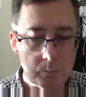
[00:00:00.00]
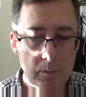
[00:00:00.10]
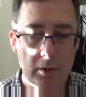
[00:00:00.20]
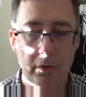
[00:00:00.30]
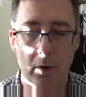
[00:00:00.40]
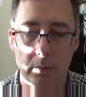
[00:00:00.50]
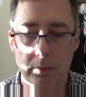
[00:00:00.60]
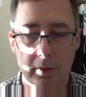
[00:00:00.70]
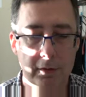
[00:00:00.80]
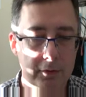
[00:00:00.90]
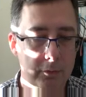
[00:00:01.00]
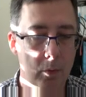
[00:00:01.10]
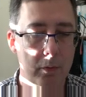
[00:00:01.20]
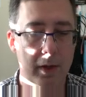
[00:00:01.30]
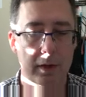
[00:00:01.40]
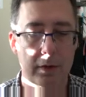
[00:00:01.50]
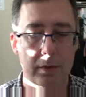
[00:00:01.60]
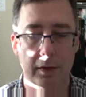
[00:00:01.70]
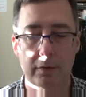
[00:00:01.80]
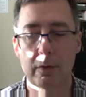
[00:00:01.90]
so this is one way to do
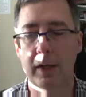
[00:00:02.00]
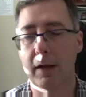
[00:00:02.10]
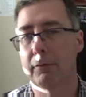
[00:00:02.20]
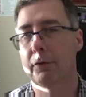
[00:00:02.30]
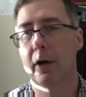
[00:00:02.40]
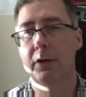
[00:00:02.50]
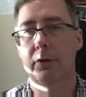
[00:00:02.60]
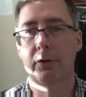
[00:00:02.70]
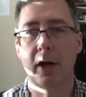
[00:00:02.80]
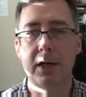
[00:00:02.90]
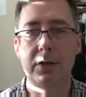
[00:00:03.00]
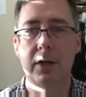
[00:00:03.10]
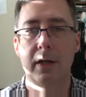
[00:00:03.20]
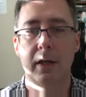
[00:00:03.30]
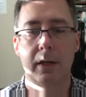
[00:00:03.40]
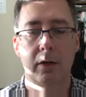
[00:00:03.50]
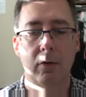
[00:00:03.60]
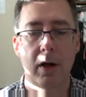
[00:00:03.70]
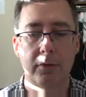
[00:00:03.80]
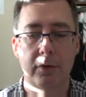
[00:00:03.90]
this. You could have stretch, stretch,
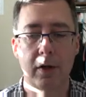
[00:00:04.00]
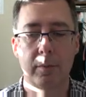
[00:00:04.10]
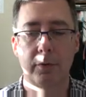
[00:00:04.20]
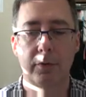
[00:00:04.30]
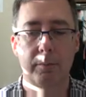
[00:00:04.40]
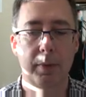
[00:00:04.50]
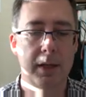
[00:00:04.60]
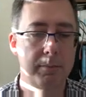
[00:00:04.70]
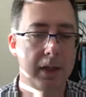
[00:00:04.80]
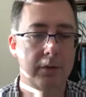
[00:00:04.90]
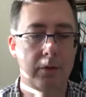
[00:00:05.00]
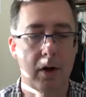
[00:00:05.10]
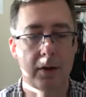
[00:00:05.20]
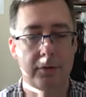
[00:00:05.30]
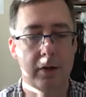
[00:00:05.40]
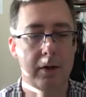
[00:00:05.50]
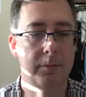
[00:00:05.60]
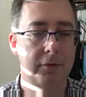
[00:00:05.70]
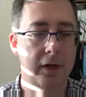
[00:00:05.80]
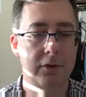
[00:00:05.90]
cross terms, bend, bend, cross
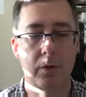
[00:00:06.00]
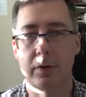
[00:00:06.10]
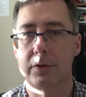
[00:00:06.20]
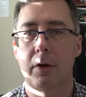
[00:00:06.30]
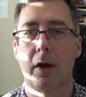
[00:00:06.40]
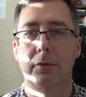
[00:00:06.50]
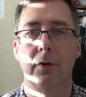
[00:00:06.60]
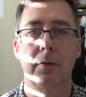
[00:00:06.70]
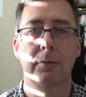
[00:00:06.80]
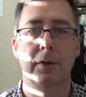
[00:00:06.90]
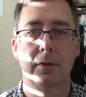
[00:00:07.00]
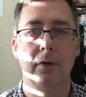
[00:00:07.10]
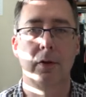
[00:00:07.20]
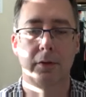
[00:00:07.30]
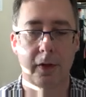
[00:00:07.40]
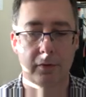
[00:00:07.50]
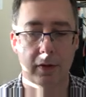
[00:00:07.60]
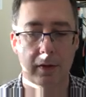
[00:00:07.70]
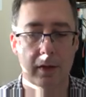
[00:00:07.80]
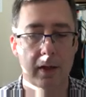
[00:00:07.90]
terms, stretch, torsion, cross terms, etc.,
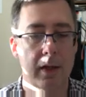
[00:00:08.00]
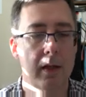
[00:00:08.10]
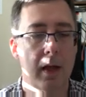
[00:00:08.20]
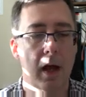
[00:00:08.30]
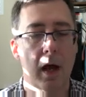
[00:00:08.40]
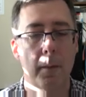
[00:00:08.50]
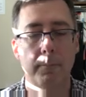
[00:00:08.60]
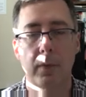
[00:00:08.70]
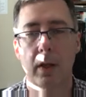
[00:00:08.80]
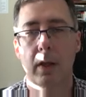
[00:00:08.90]
etc. Um,